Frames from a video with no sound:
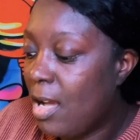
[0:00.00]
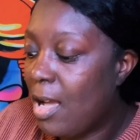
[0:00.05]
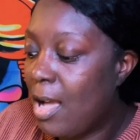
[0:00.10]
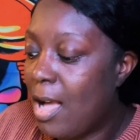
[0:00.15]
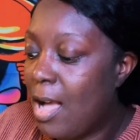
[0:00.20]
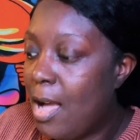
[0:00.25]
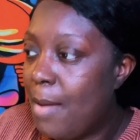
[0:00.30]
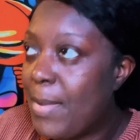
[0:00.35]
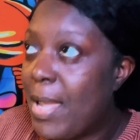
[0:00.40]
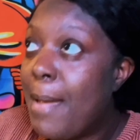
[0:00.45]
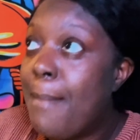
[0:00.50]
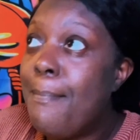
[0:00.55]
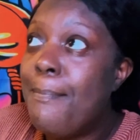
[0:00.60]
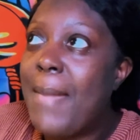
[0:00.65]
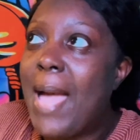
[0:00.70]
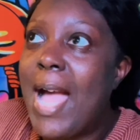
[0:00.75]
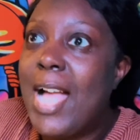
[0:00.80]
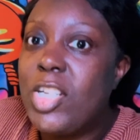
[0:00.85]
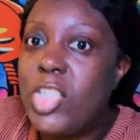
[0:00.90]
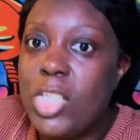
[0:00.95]

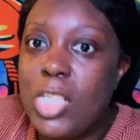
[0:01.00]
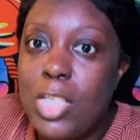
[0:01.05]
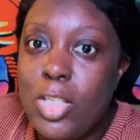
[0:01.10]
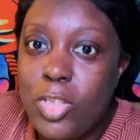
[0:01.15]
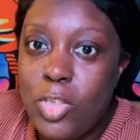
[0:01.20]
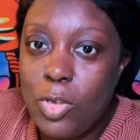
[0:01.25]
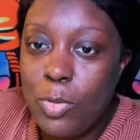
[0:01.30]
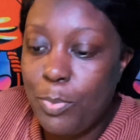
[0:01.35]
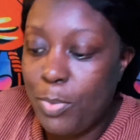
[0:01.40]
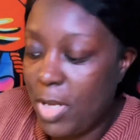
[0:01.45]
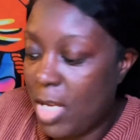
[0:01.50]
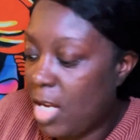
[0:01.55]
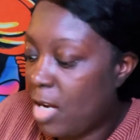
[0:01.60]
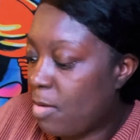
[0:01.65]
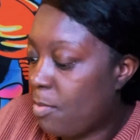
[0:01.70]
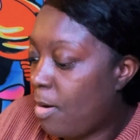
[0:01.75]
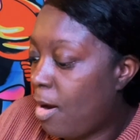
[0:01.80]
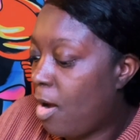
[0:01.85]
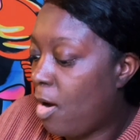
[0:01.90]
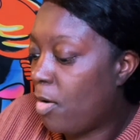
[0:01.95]
Imagine a
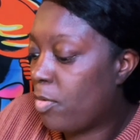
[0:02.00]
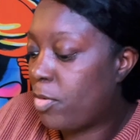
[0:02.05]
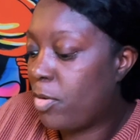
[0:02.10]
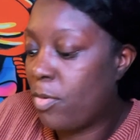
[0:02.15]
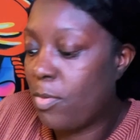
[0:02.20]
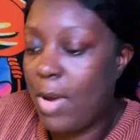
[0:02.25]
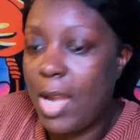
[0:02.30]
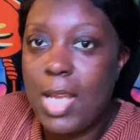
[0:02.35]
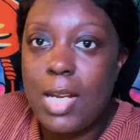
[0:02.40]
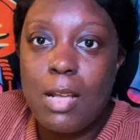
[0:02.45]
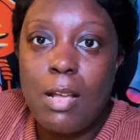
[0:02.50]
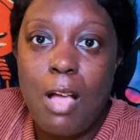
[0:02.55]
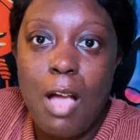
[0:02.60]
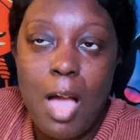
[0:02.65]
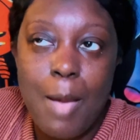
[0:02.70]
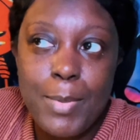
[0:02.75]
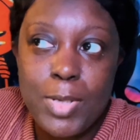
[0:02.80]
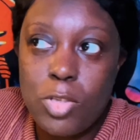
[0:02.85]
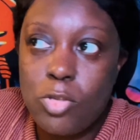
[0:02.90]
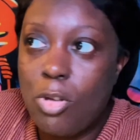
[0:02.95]
superhero, create a
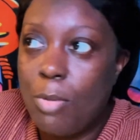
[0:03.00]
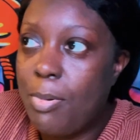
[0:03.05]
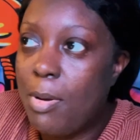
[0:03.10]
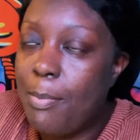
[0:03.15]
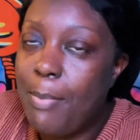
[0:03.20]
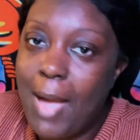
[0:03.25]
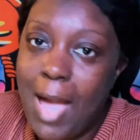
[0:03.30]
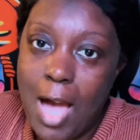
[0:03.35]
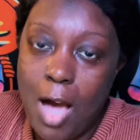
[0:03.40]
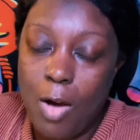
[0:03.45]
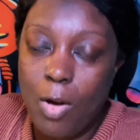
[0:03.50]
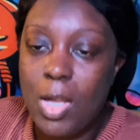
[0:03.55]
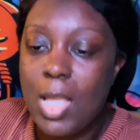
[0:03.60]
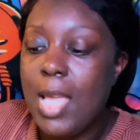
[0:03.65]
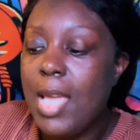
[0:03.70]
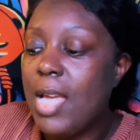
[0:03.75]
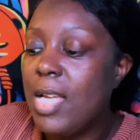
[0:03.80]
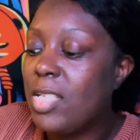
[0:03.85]
comic strip about.